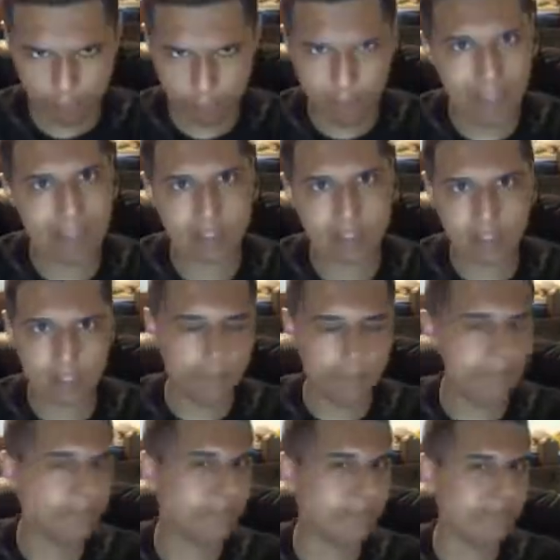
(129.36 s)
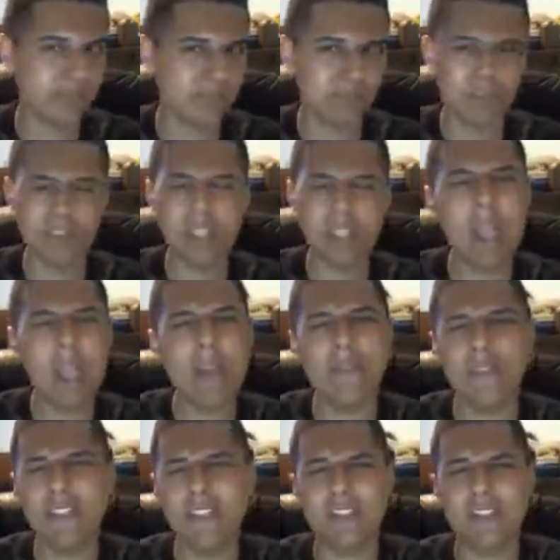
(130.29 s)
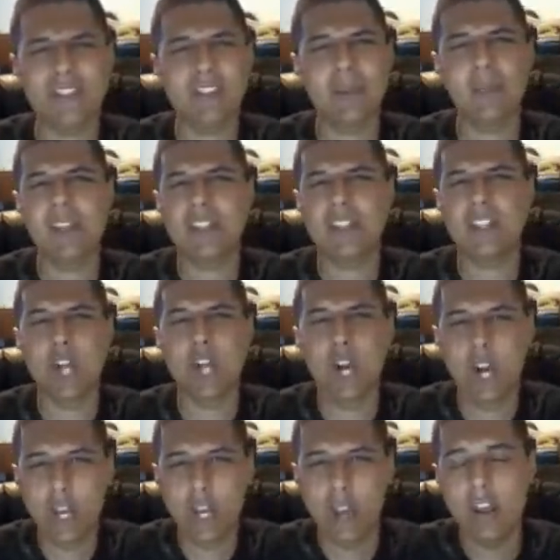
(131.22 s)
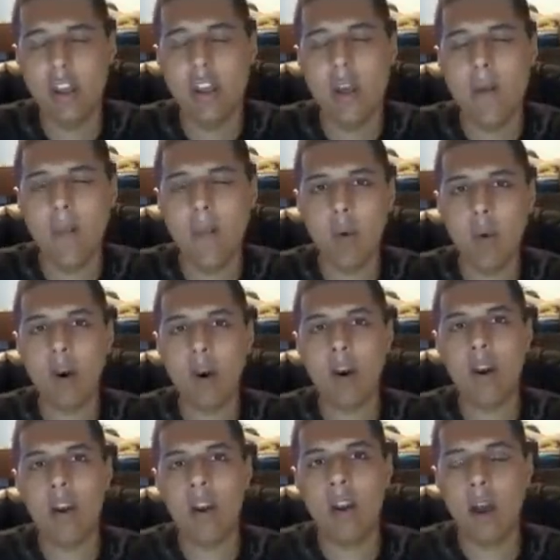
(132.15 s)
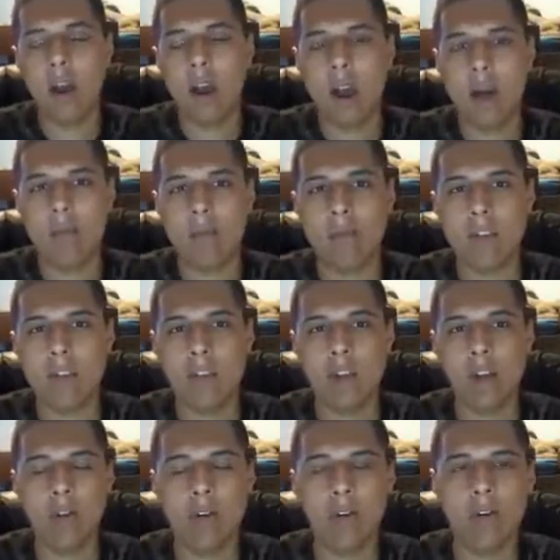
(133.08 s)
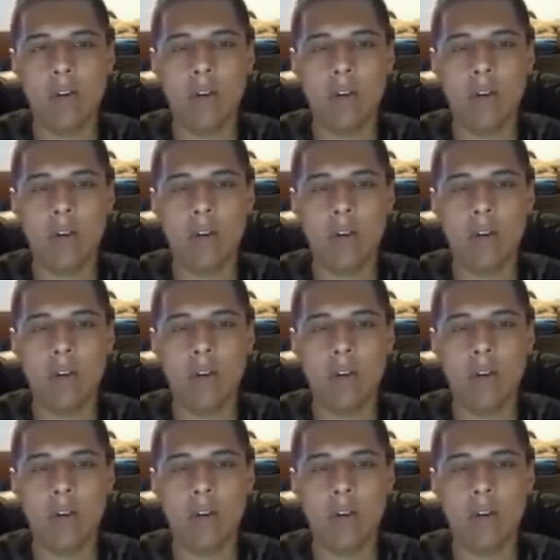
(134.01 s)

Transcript: faster. I feel like there's going to be a ton more um, you know,